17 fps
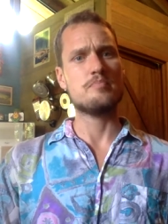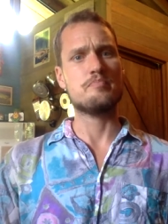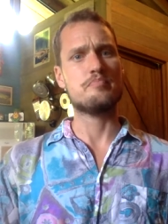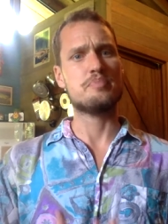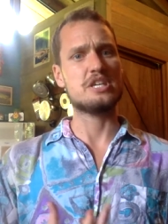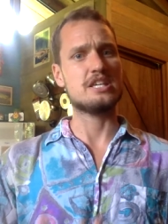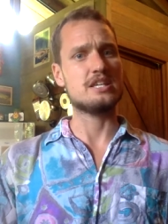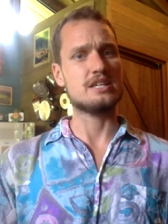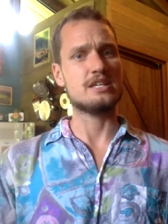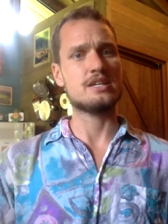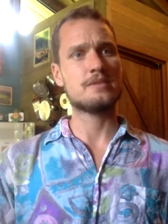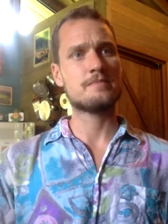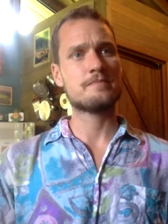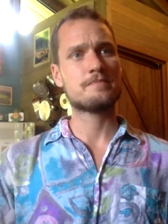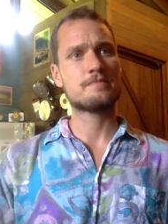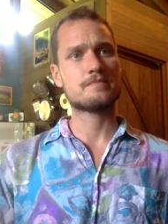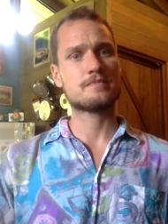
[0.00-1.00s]
be
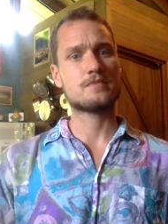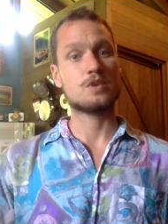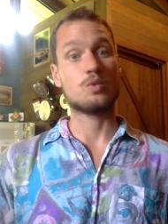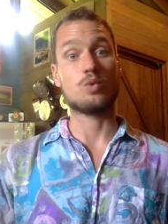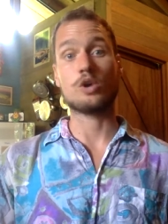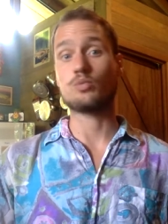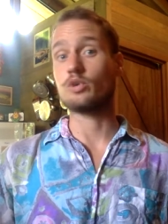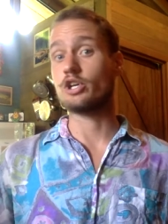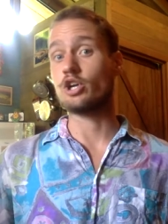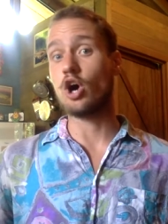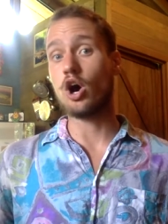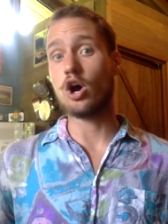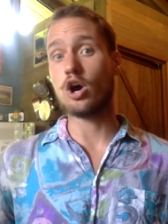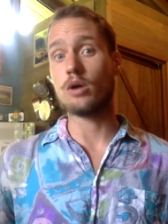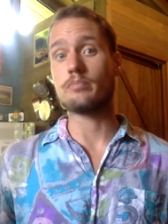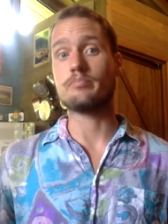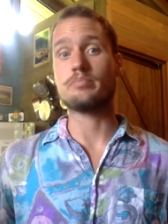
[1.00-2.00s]
what we
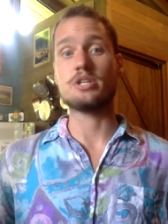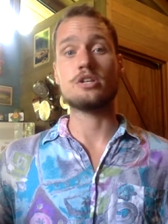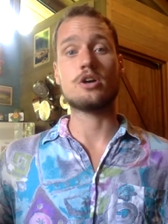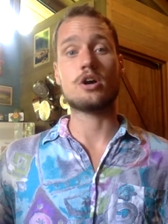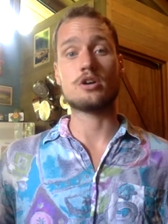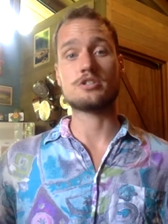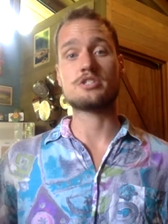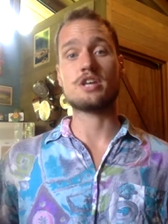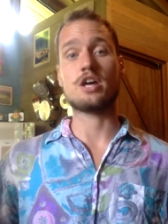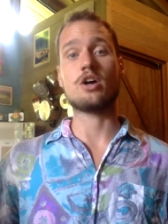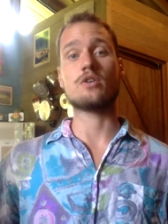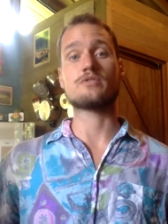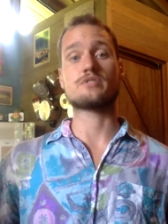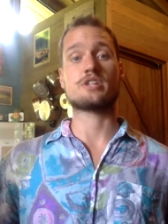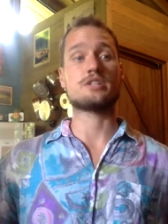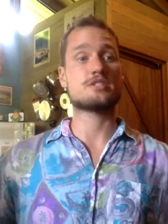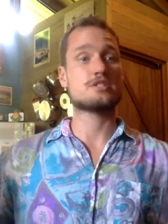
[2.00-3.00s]
are be
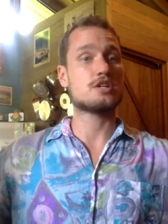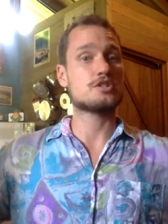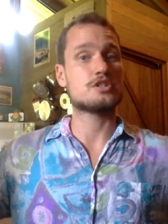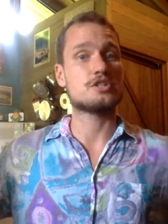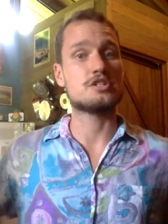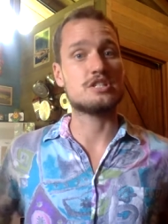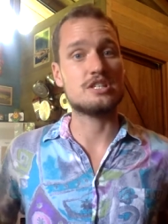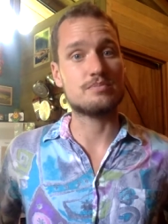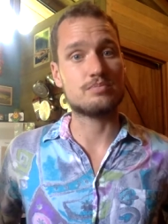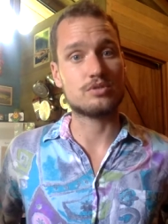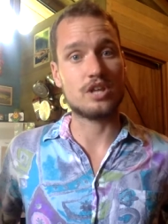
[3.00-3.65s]
ourselves on such a deep